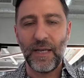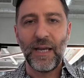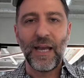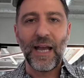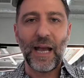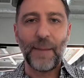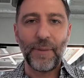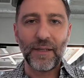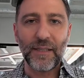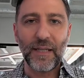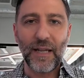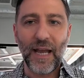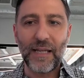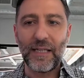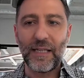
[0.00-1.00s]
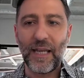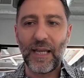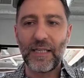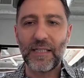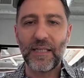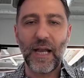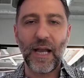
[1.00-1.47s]
I picked the 90
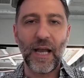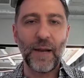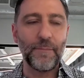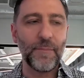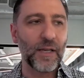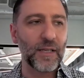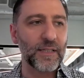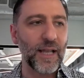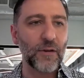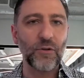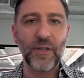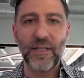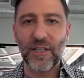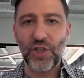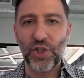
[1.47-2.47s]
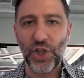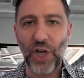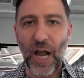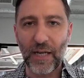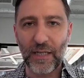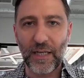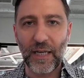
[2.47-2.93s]
days because not only is it
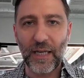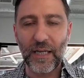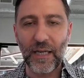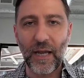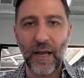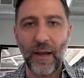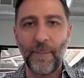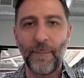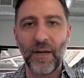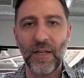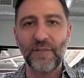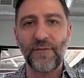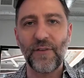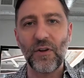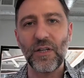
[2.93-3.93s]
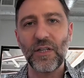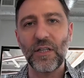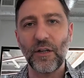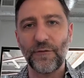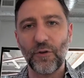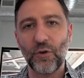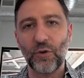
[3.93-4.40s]
shocking, but it's very
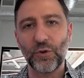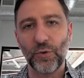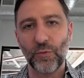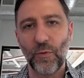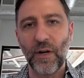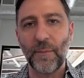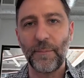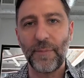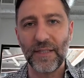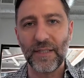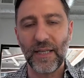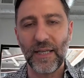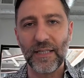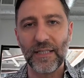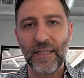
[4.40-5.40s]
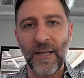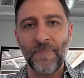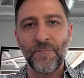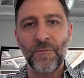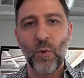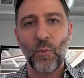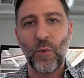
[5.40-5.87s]
difficult to run a business
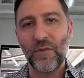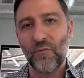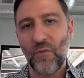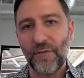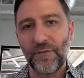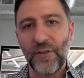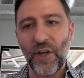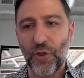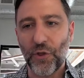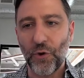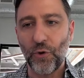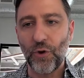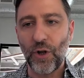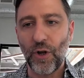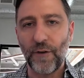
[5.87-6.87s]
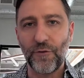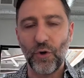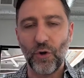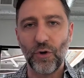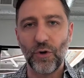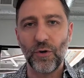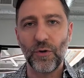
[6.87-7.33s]
when roughly a third of
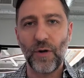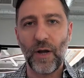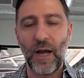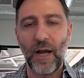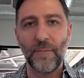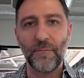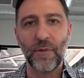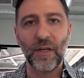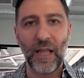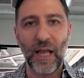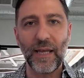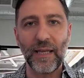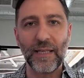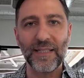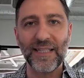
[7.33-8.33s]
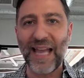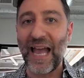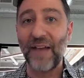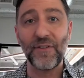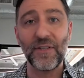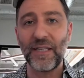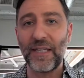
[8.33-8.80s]
your clients
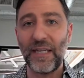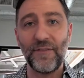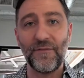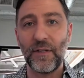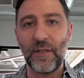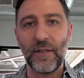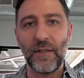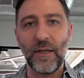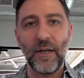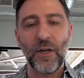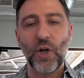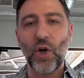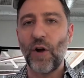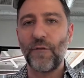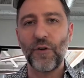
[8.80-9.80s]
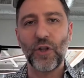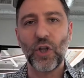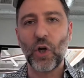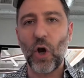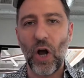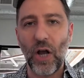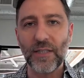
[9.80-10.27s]
haven't even covered the
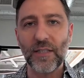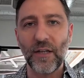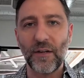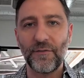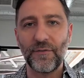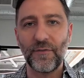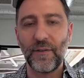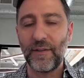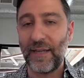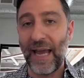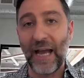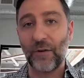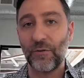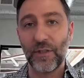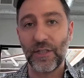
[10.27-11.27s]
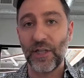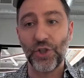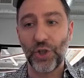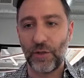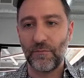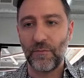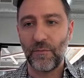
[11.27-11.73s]
cost of the
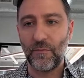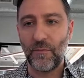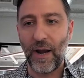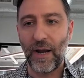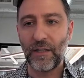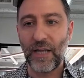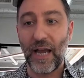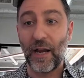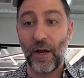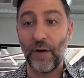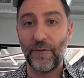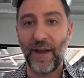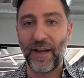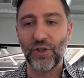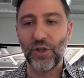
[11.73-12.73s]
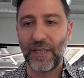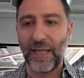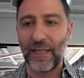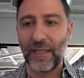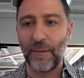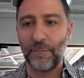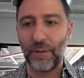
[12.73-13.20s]
acquisition, right? Of actually
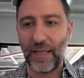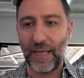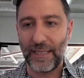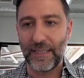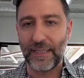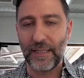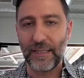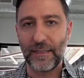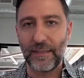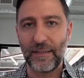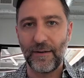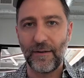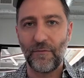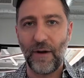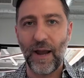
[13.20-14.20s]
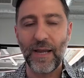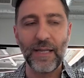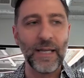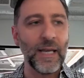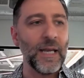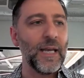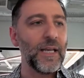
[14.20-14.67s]
getting them placed, right?
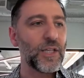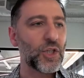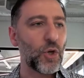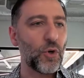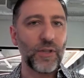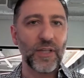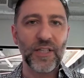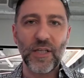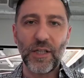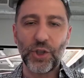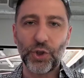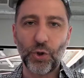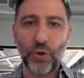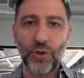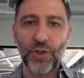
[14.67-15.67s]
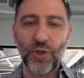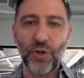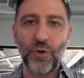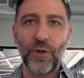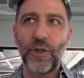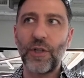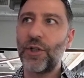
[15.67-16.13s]
So this short
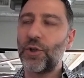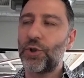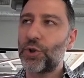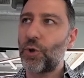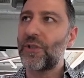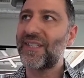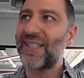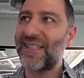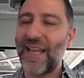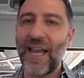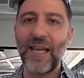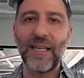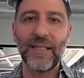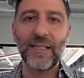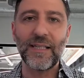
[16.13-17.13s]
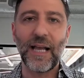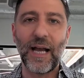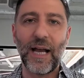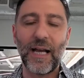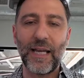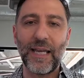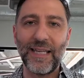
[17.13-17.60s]
stays
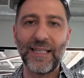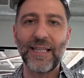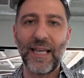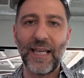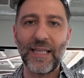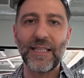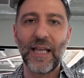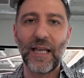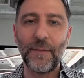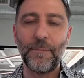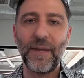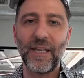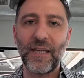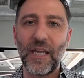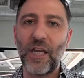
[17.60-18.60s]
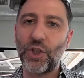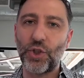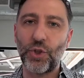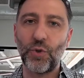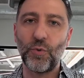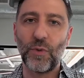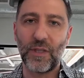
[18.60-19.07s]
is a big
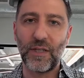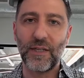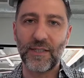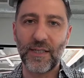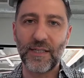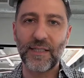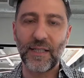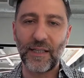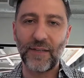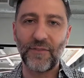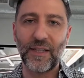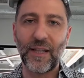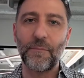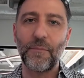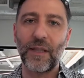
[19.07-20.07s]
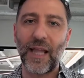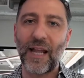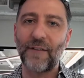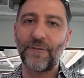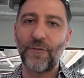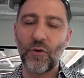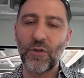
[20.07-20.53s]
issue within assisted living that a lot
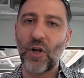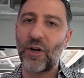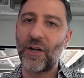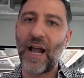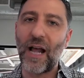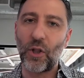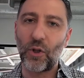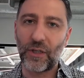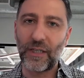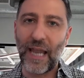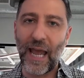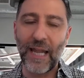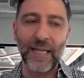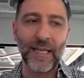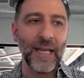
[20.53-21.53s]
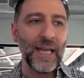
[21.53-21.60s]
of folks are not looking at.